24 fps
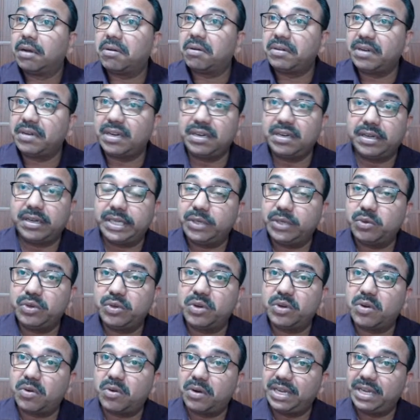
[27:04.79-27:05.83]
Oh, no, you
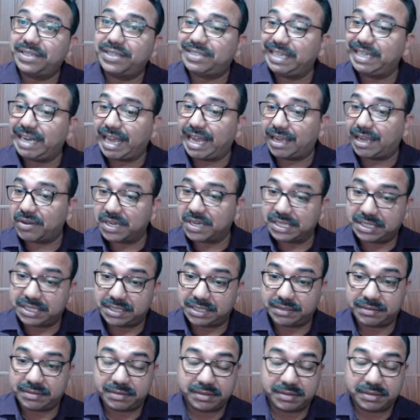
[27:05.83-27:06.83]
know only C language.